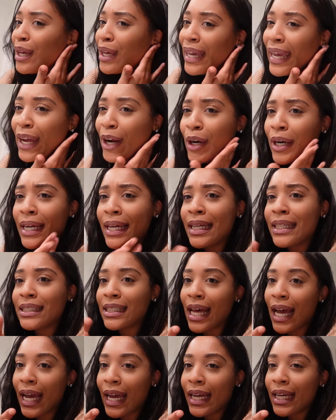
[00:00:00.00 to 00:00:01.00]
earrings,
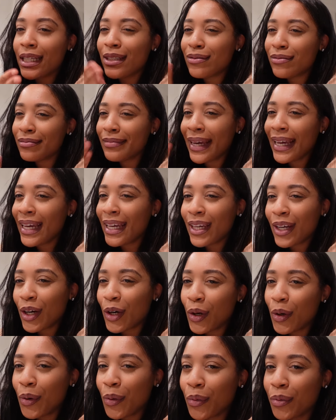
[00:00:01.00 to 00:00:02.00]
like make it your
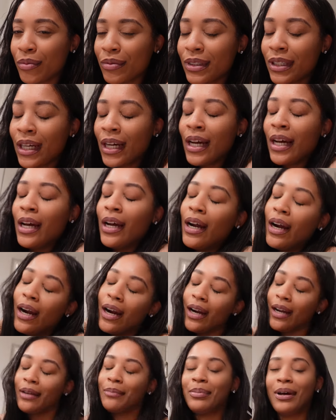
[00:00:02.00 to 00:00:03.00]
own. All
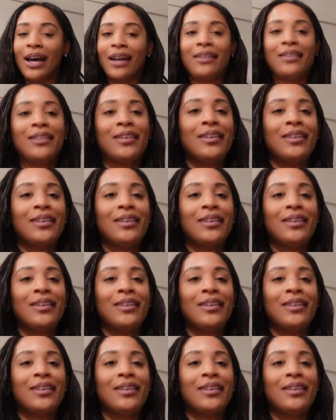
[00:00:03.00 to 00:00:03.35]
right, bye.